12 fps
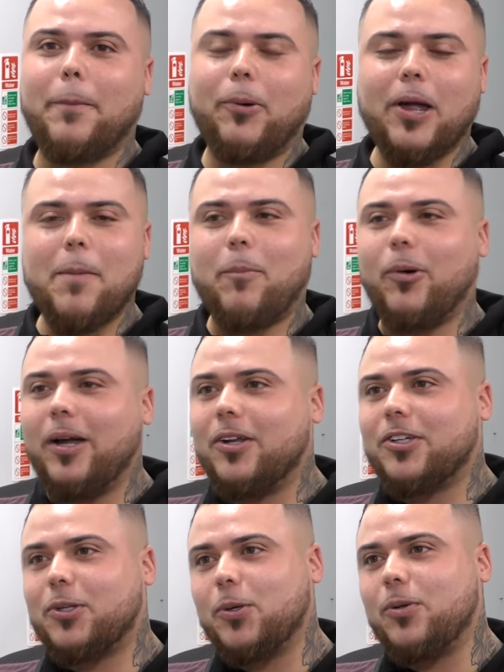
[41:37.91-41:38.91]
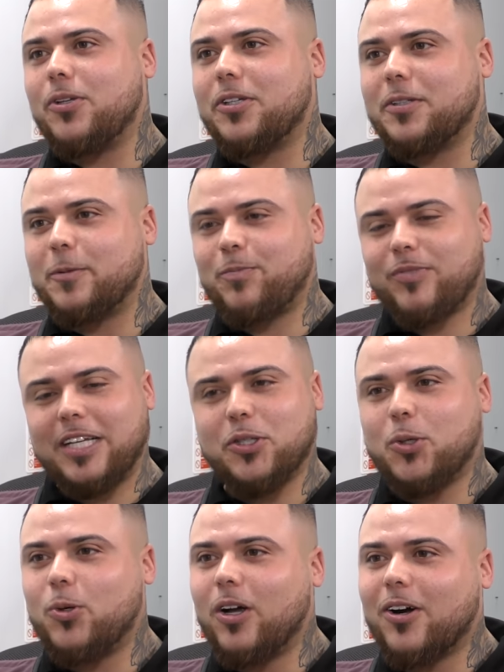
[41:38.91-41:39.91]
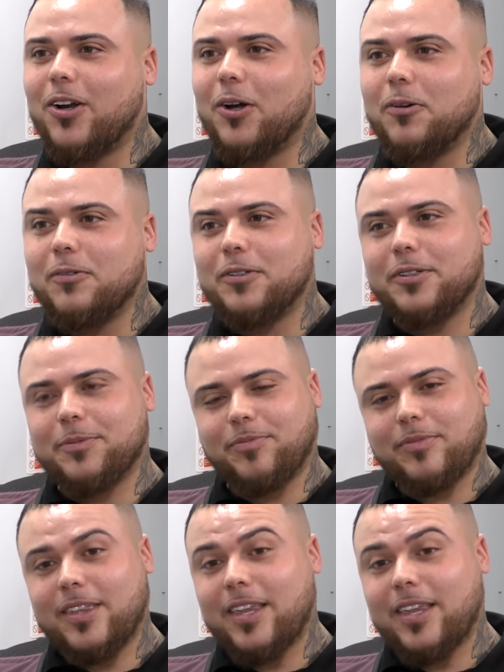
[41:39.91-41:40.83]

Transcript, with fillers: put in boiler suits, they took all our clothes,